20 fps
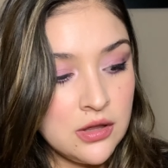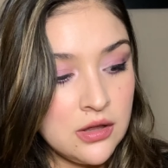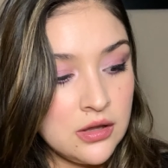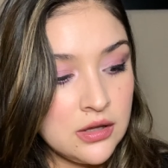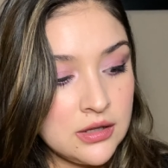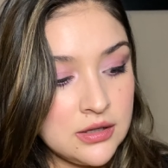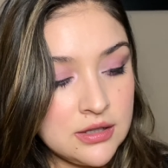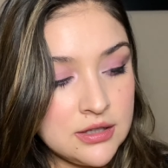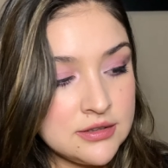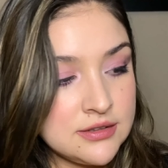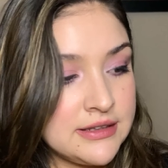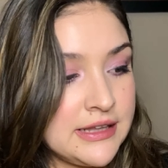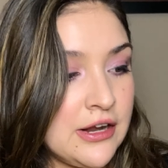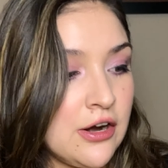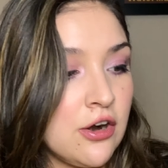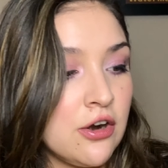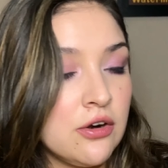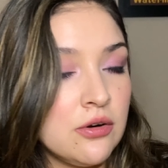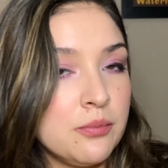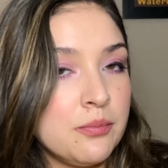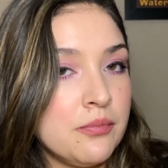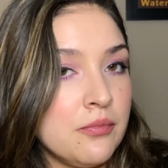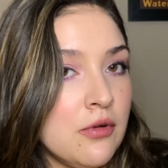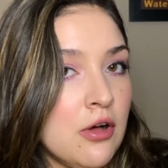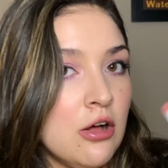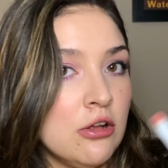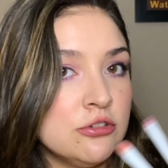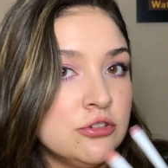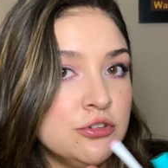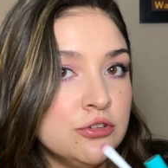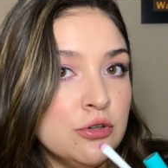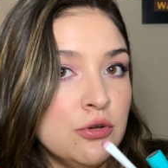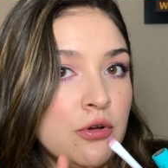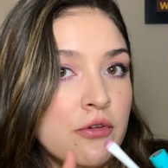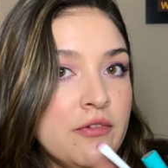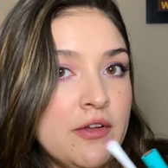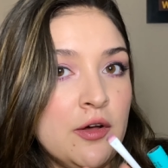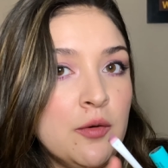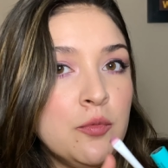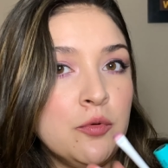because they are also
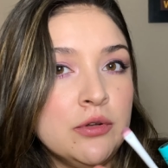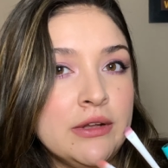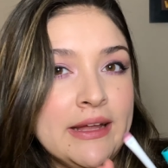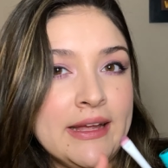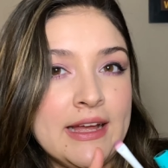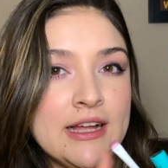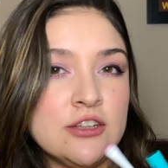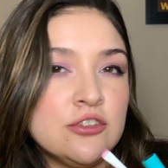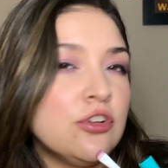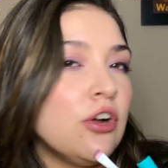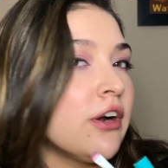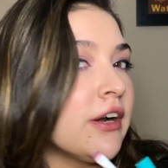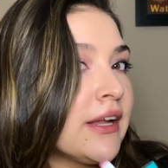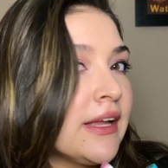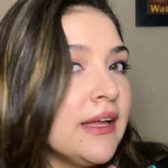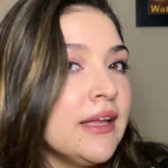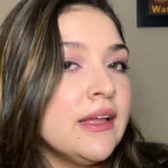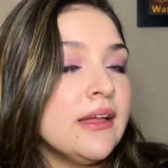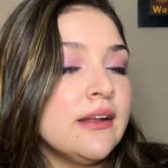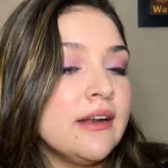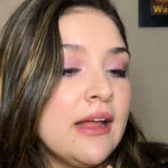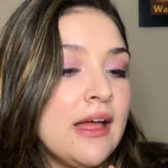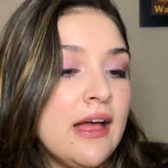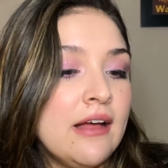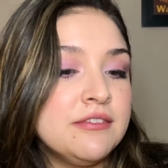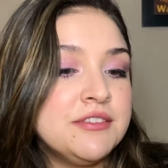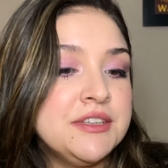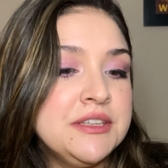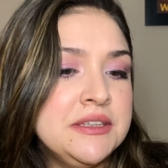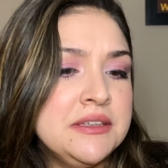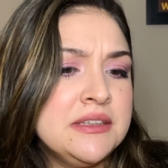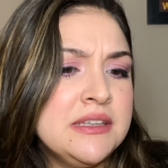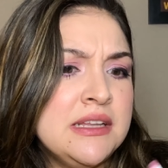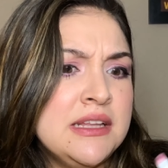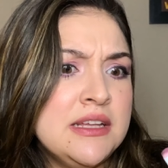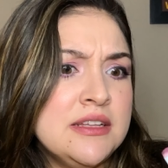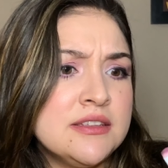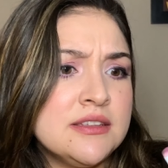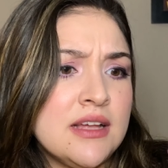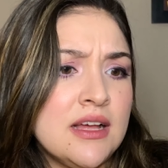available like at Target, and I have seen
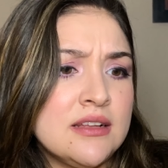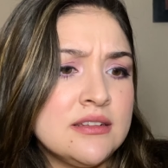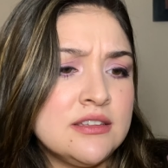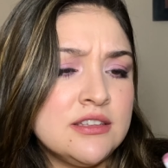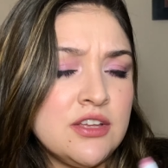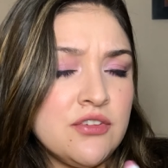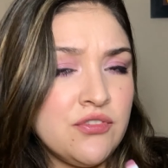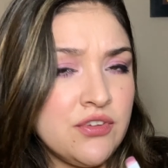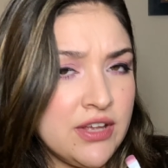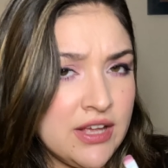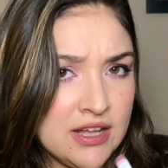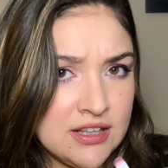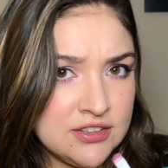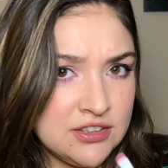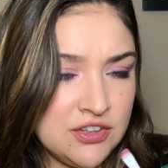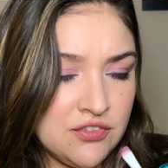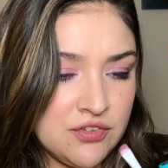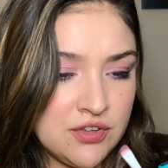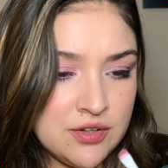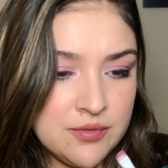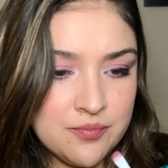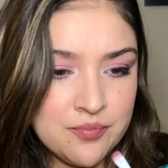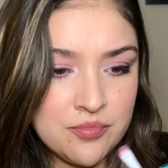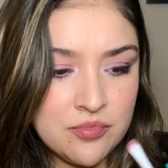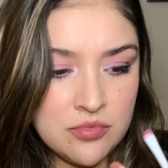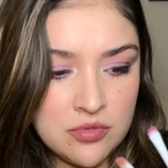these at CVS even,